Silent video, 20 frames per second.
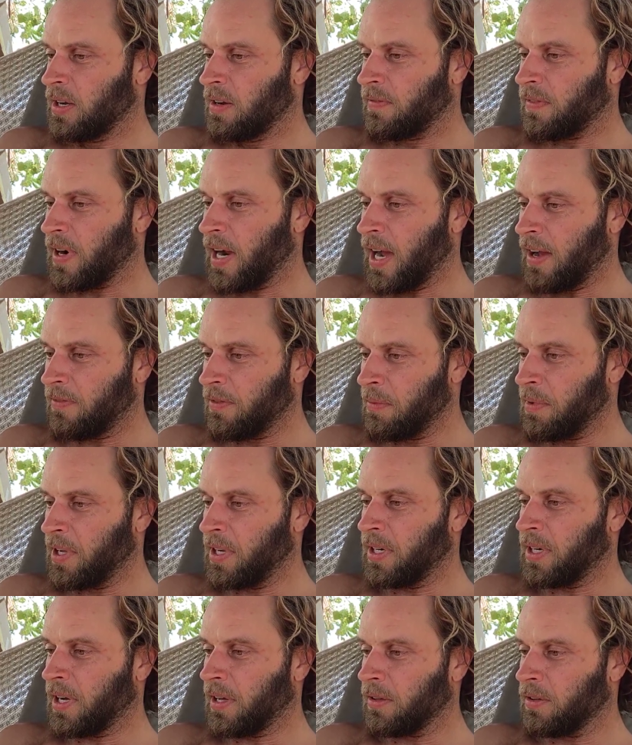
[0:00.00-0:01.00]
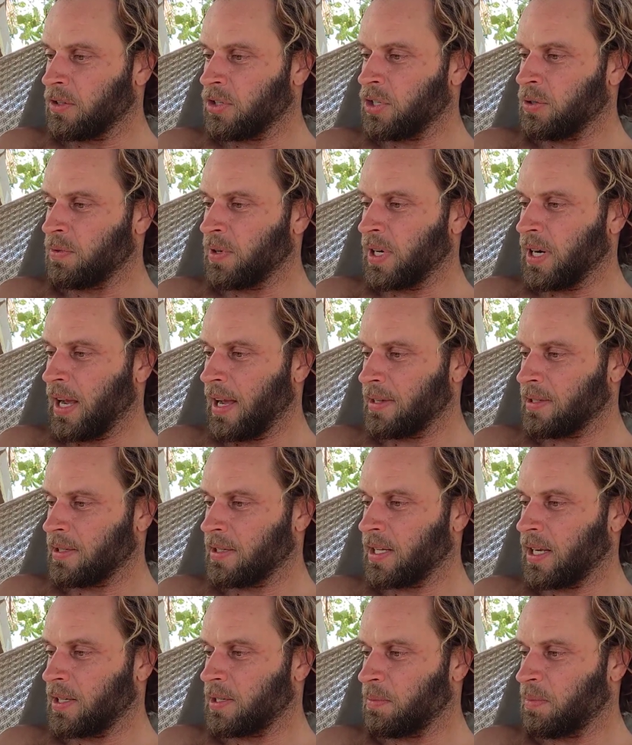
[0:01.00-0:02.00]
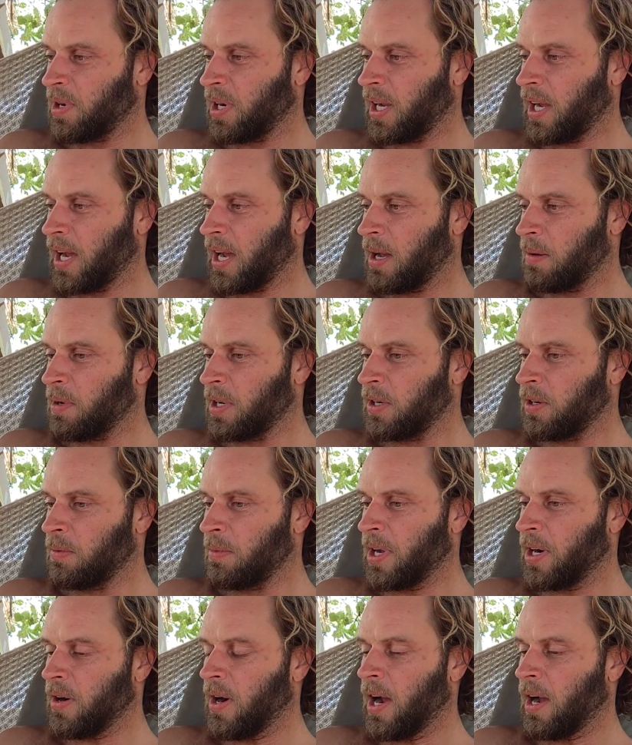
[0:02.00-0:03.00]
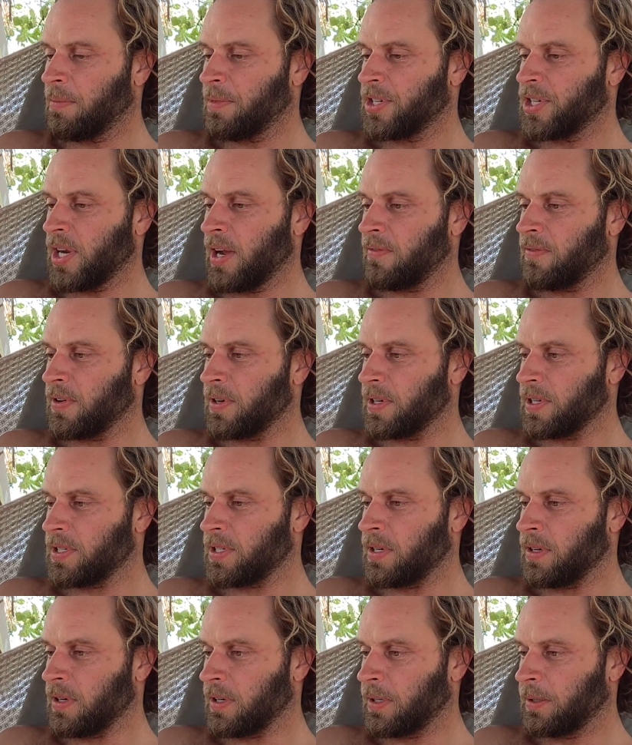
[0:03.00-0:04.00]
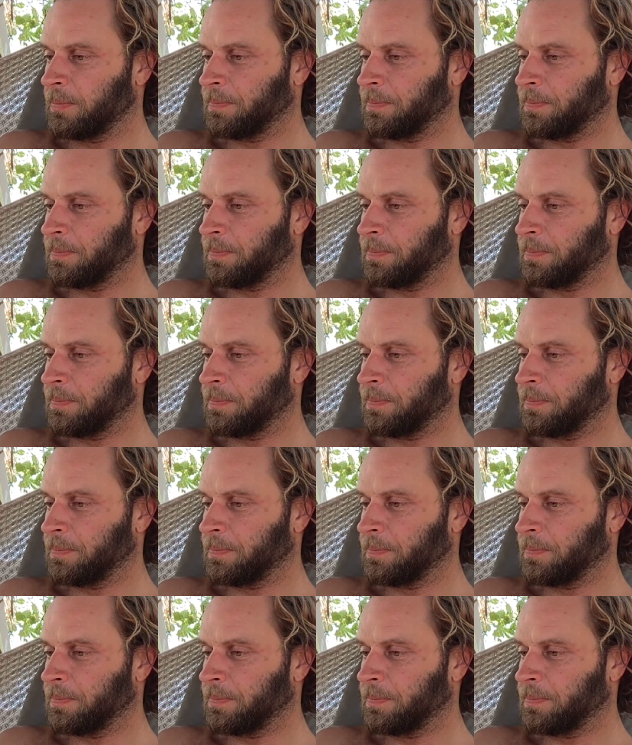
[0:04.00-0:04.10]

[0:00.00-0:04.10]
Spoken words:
For $500,000, you wouldn't hesitate to break a habit, no matter how much effort it took.